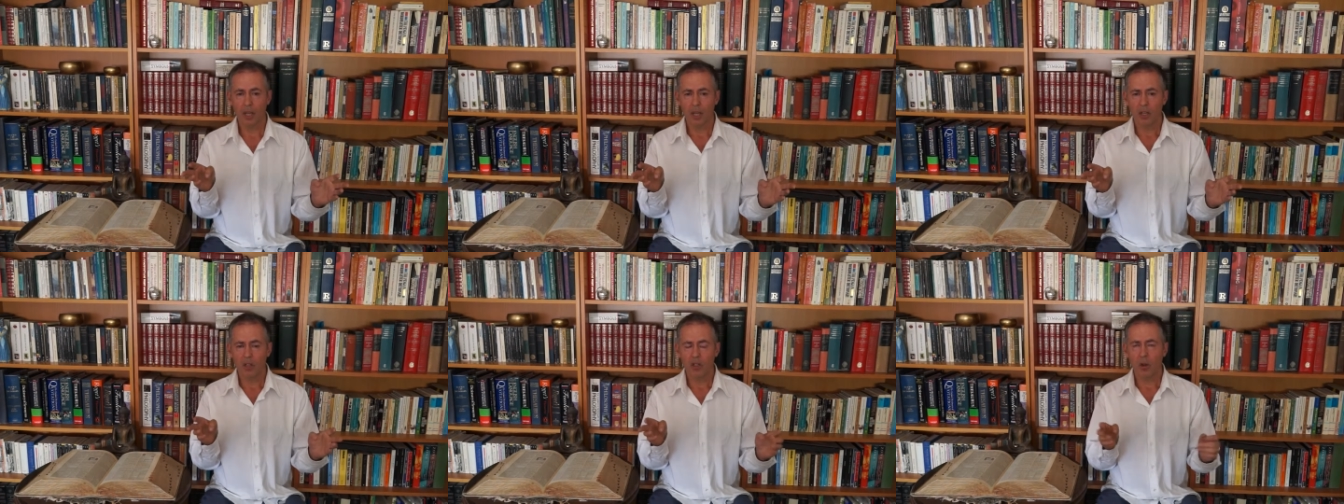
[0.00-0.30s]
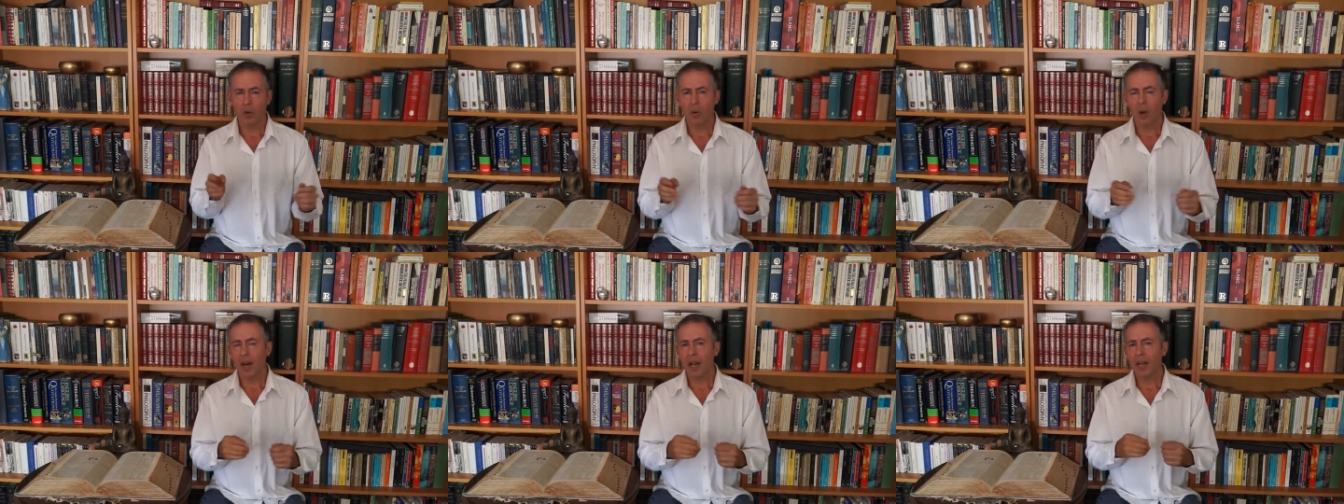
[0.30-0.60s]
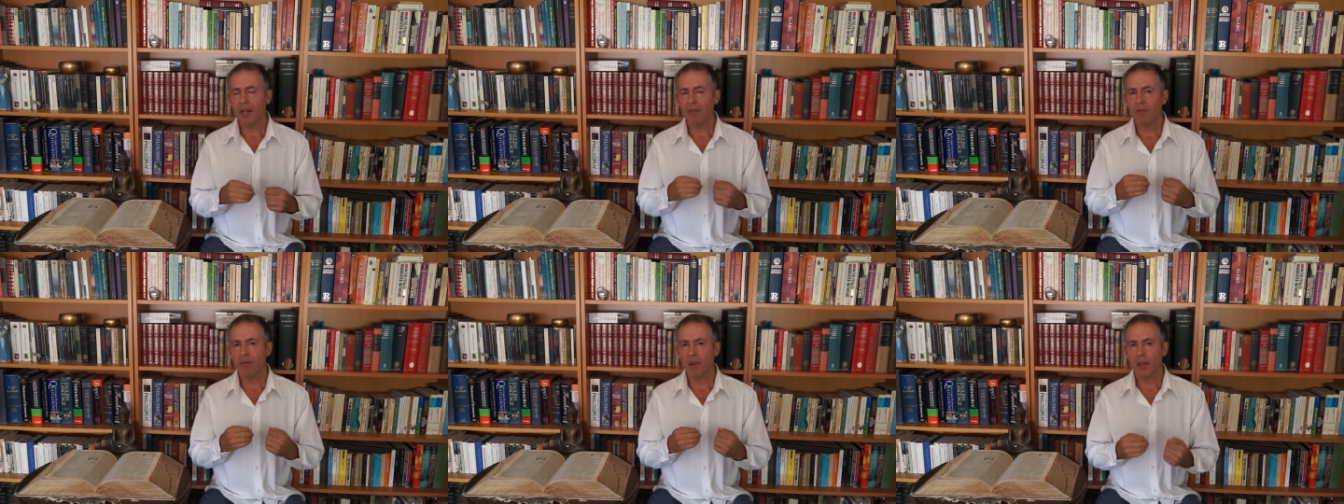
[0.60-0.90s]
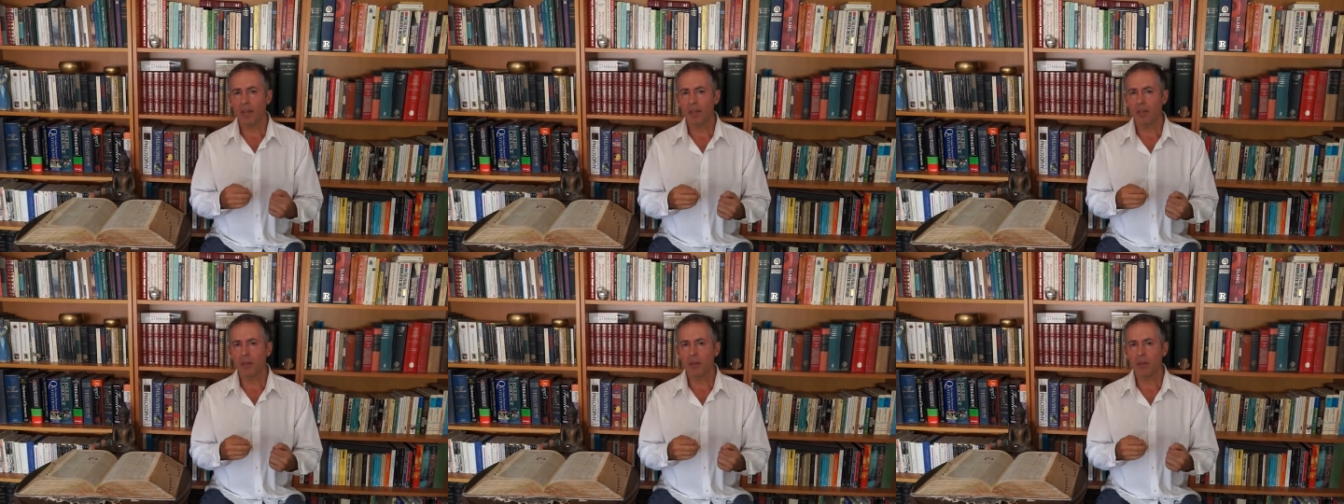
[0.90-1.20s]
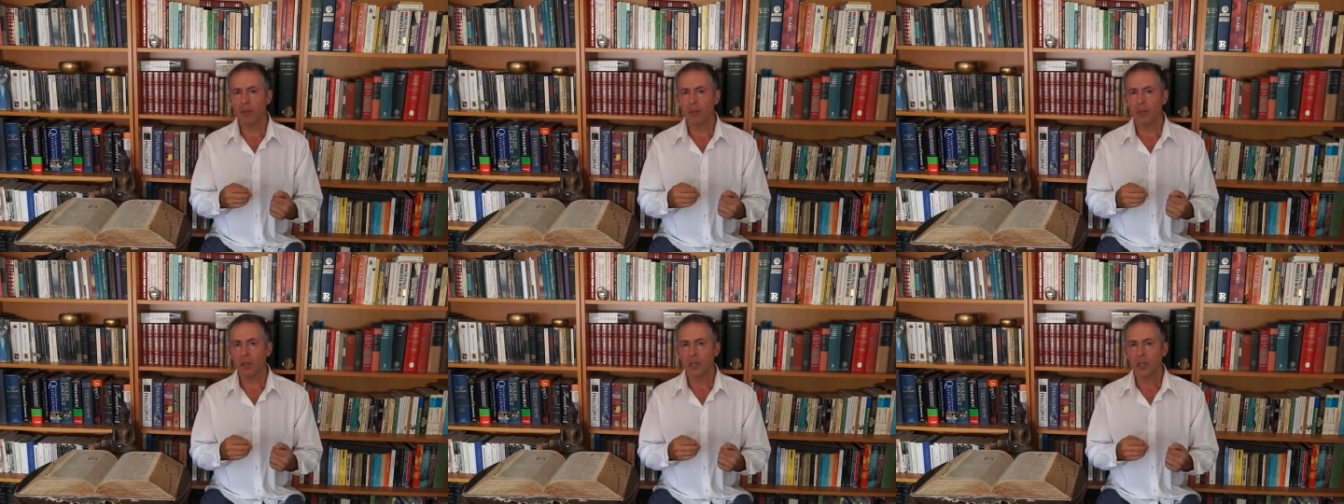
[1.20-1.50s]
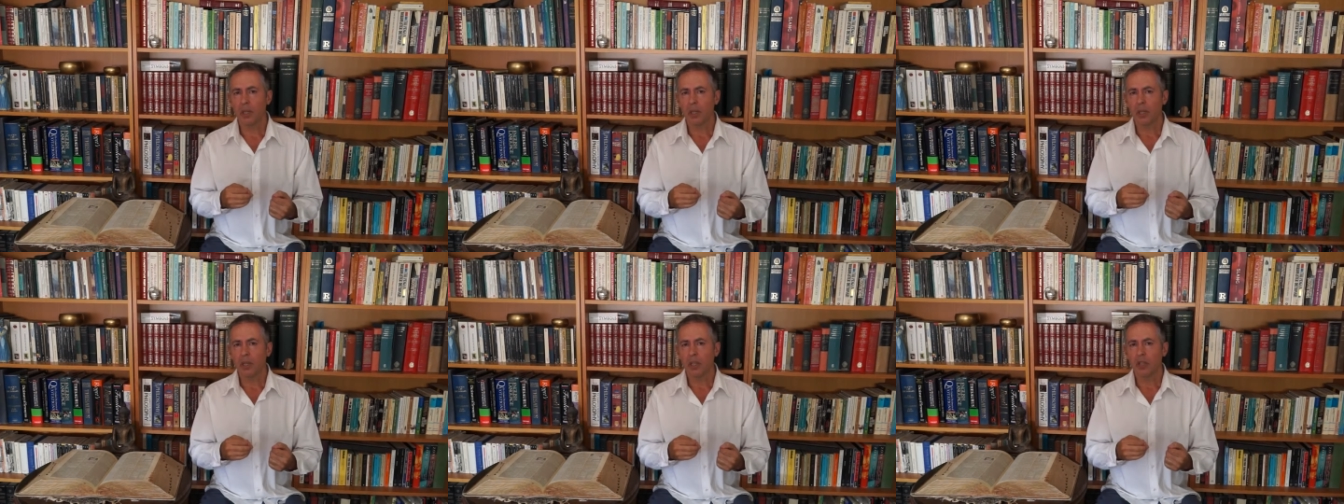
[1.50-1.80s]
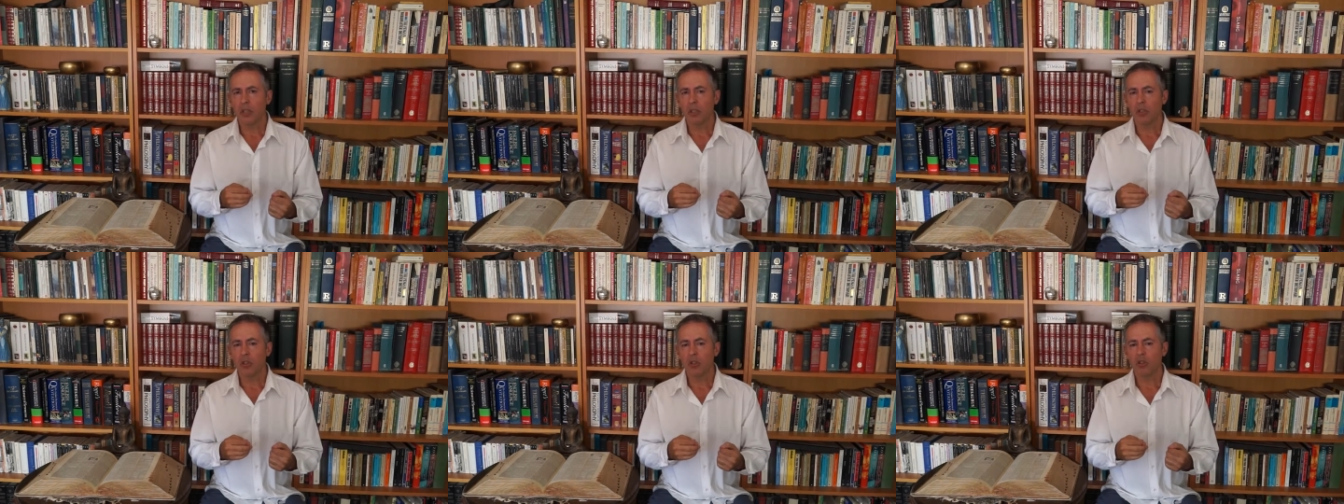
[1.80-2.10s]
So I invite you
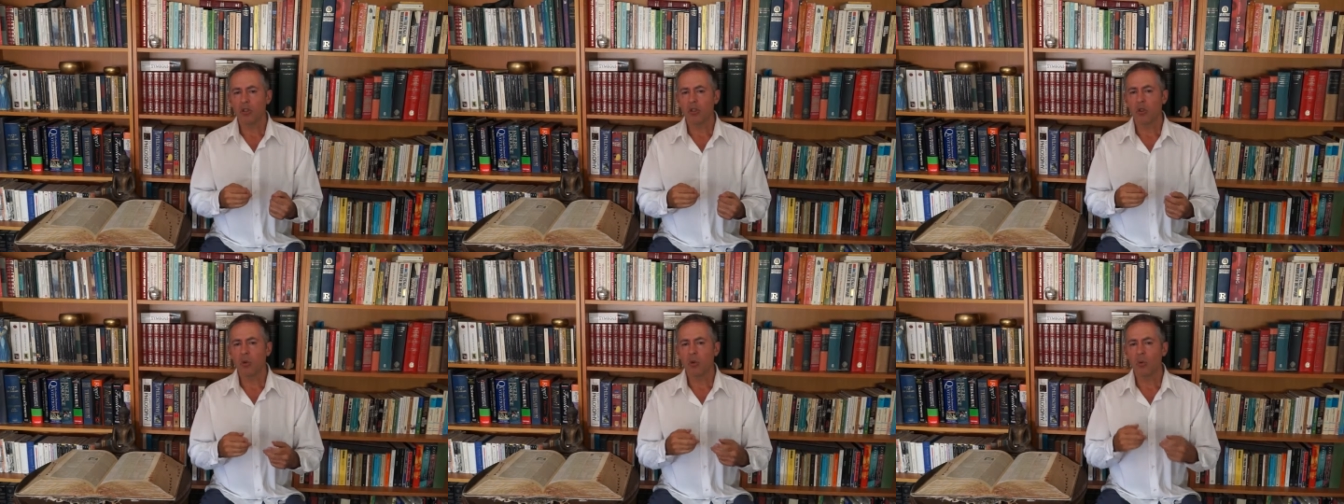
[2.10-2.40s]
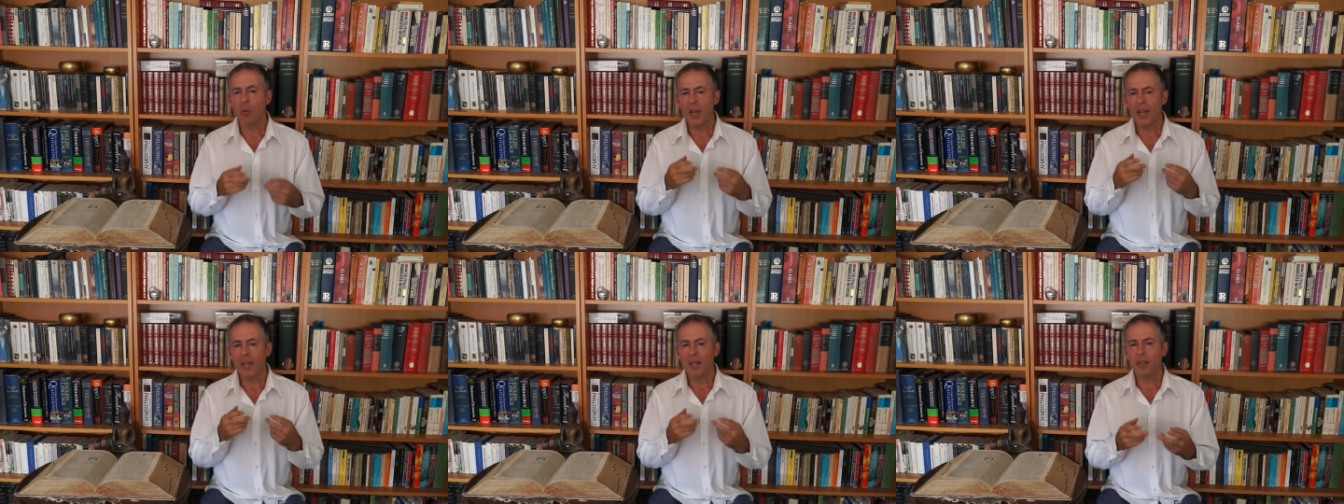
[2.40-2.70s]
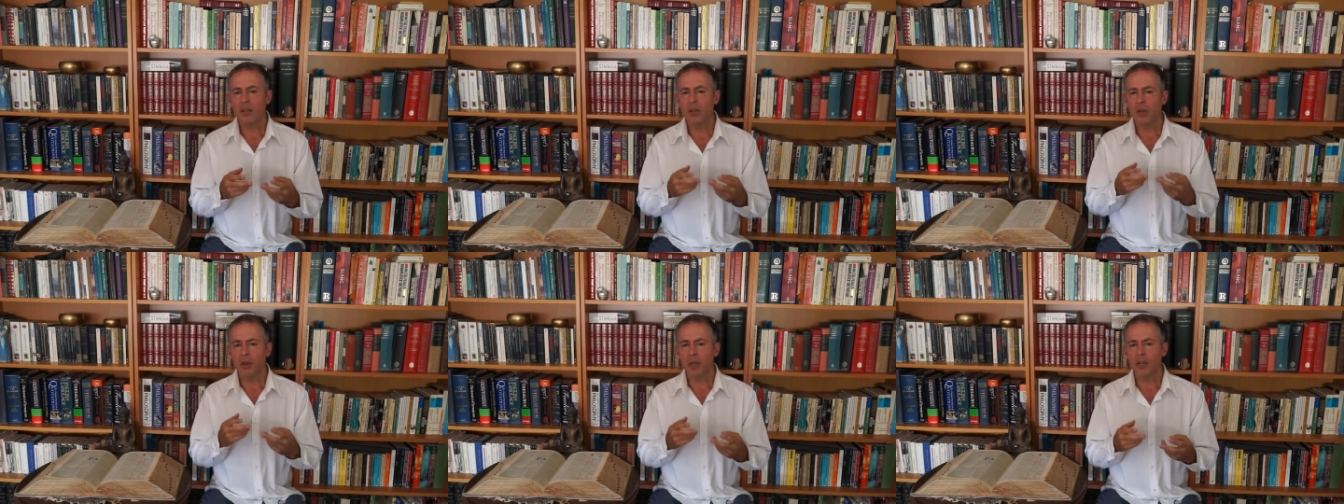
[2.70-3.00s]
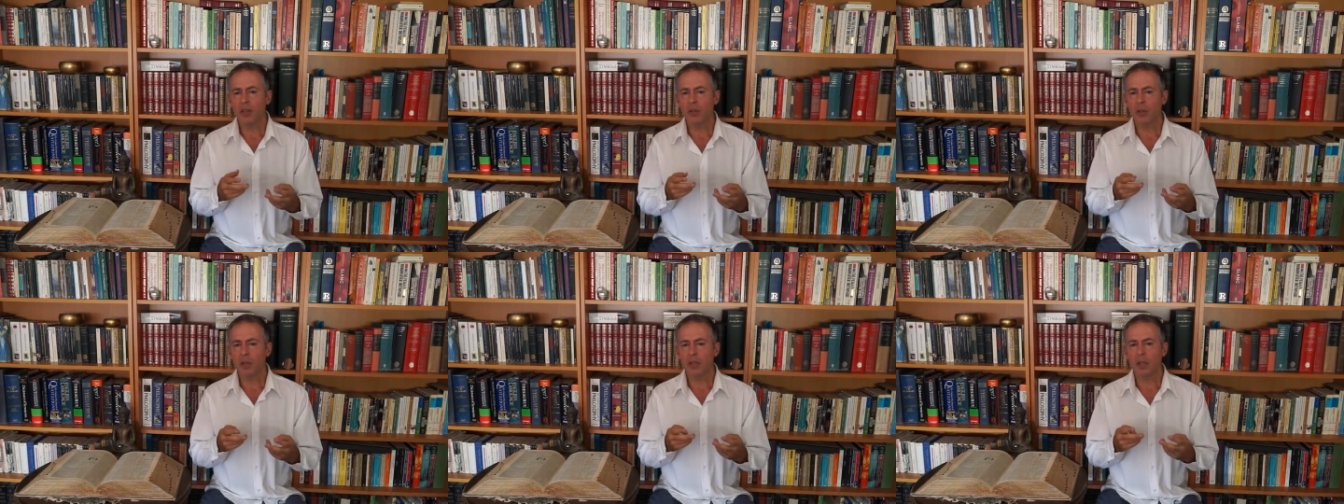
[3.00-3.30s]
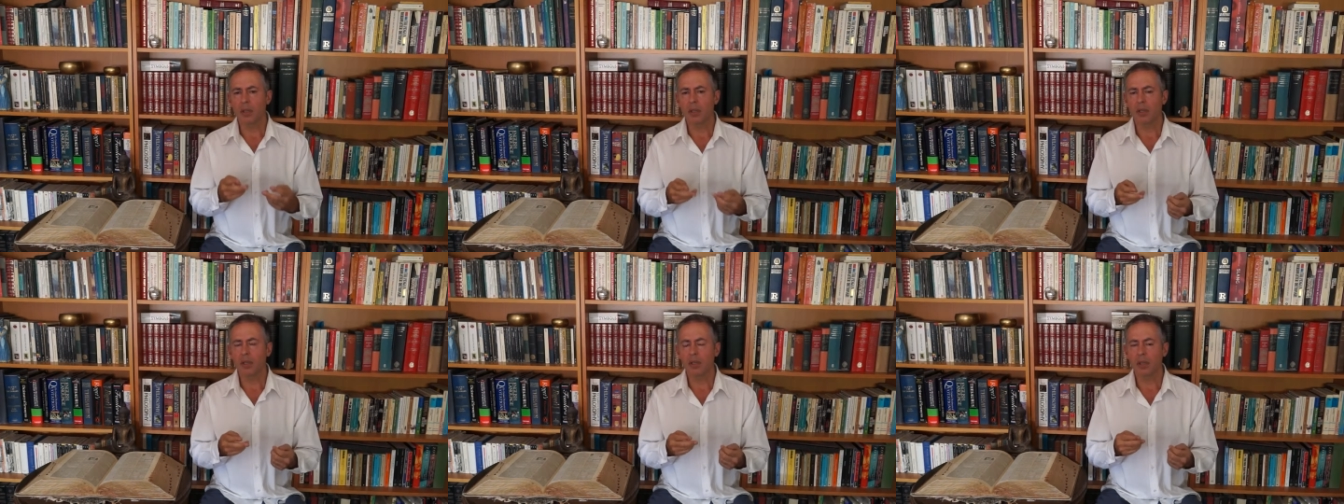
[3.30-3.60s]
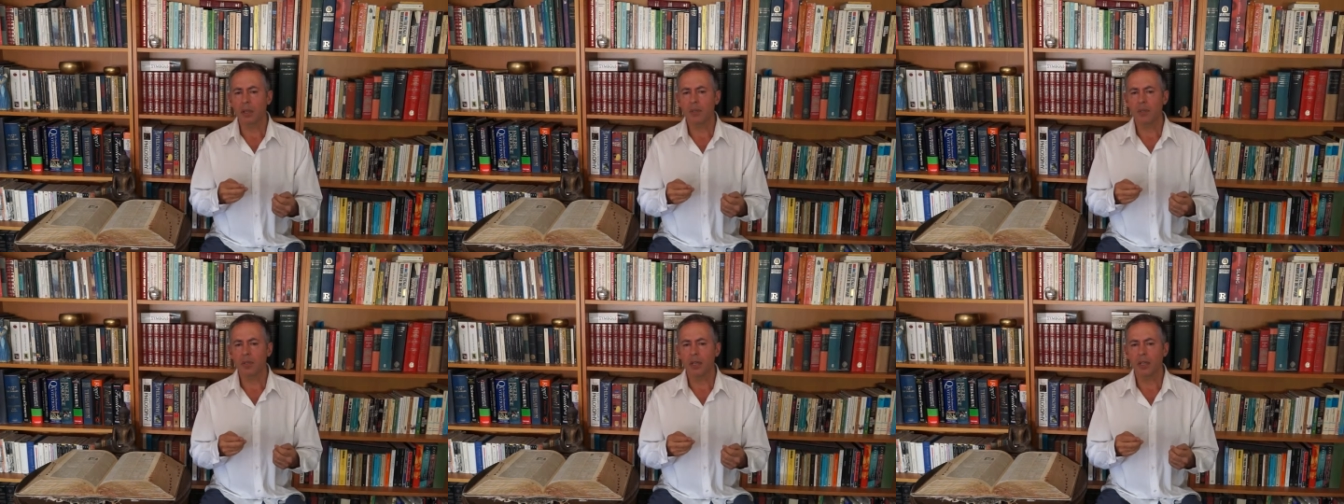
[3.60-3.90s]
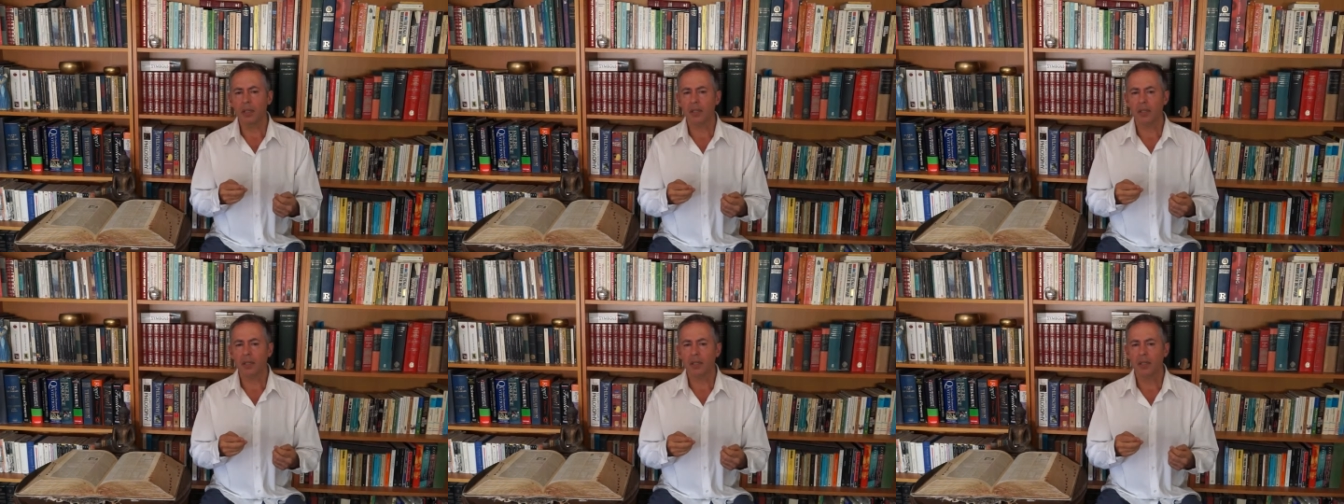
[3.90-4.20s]
to awaken your interest in the
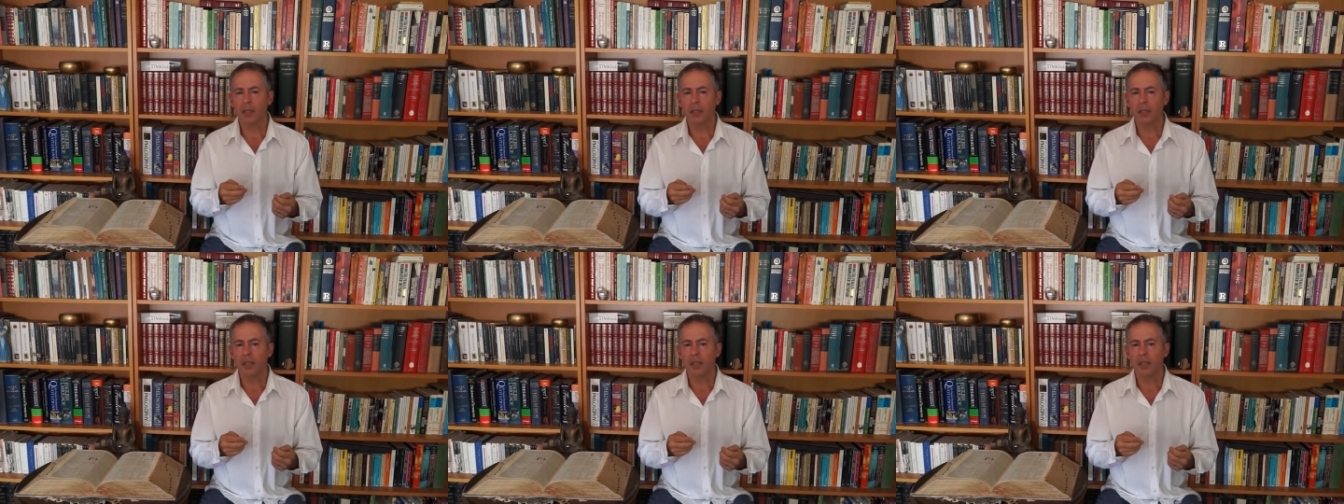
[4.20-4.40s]
subject